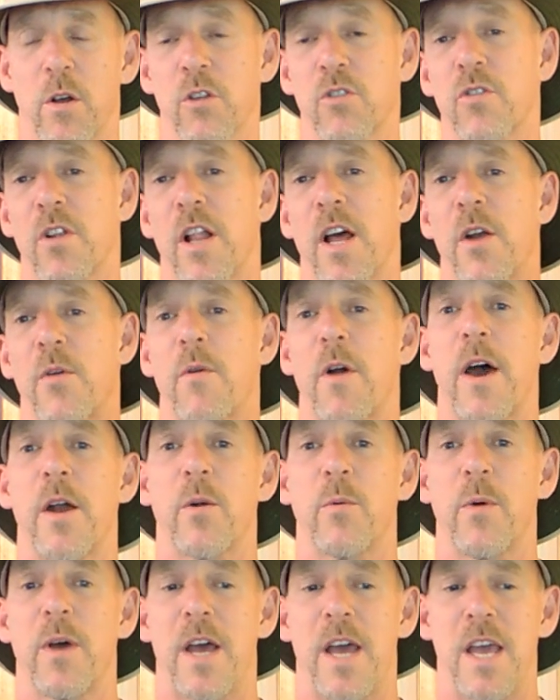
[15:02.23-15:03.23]
ultralight right
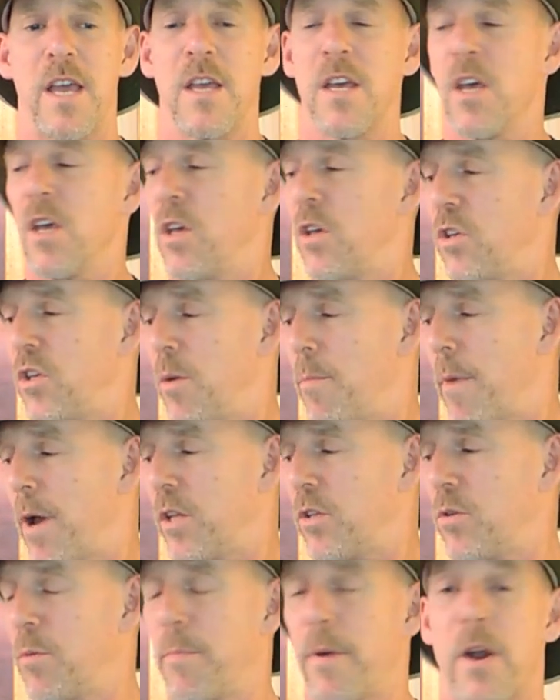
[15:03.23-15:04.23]
away, you
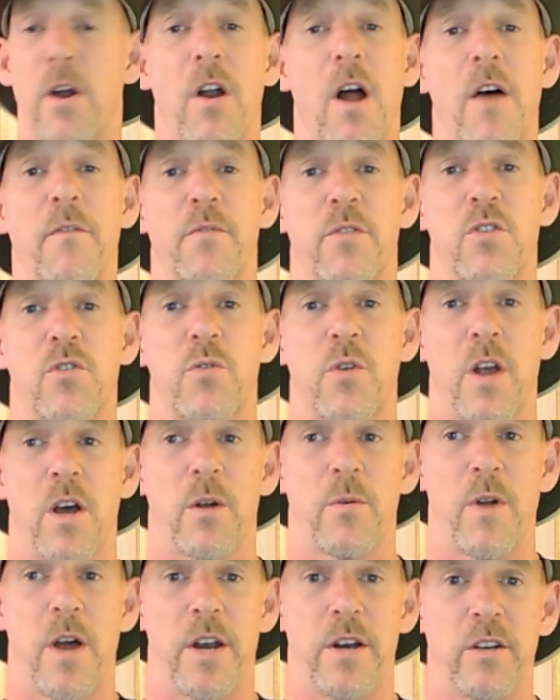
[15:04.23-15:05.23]
might do better off with
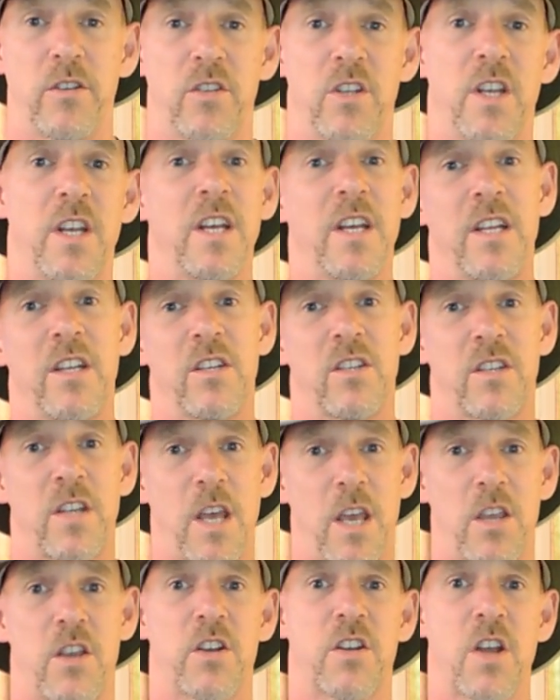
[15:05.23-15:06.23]
trail runners.
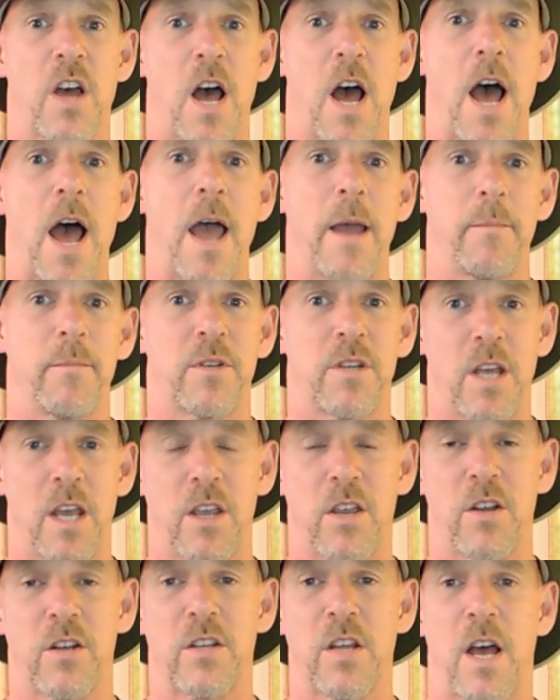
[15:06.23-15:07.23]
Take your time,
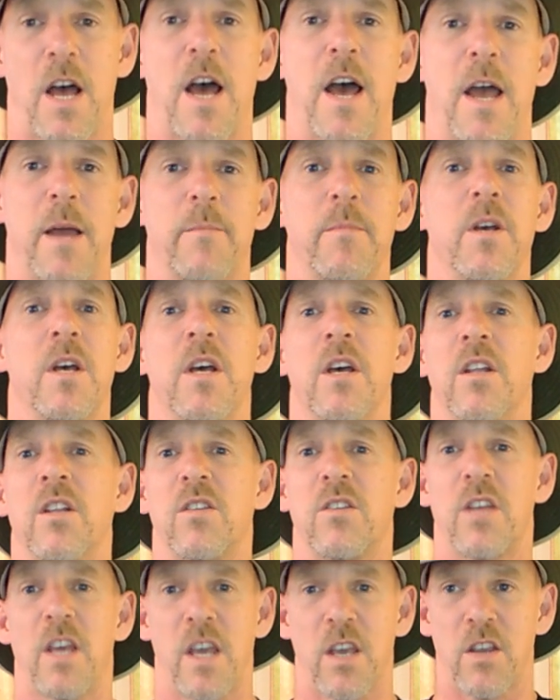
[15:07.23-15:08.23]
take your time,
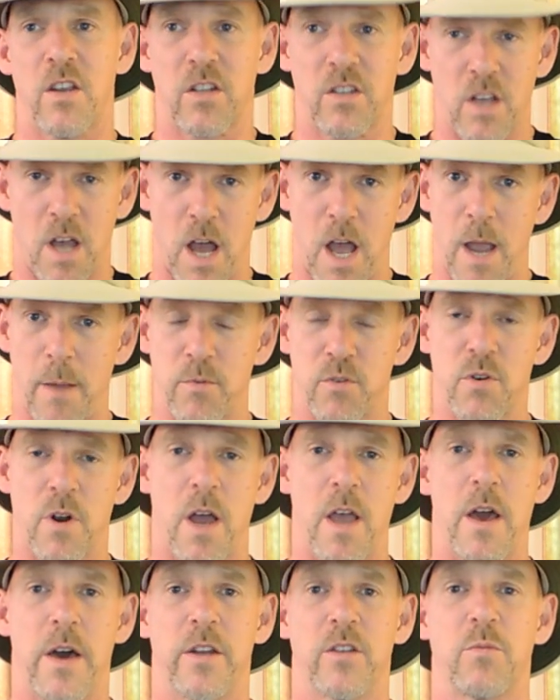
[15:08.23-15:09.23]
take your time.
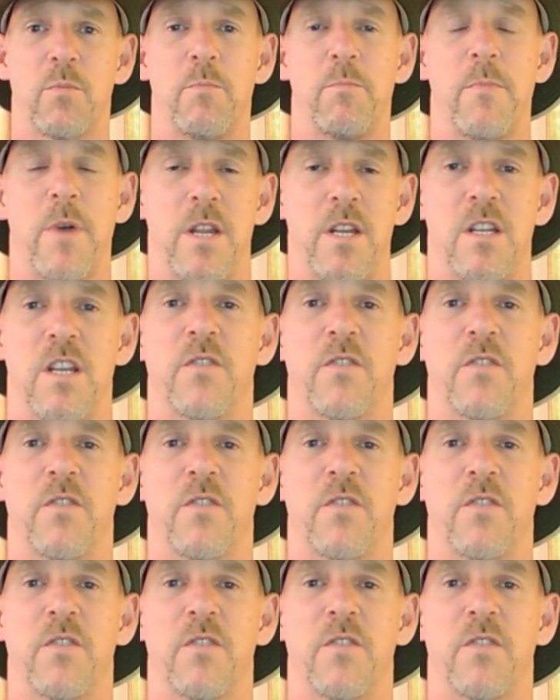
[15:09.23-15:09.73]
Try on as many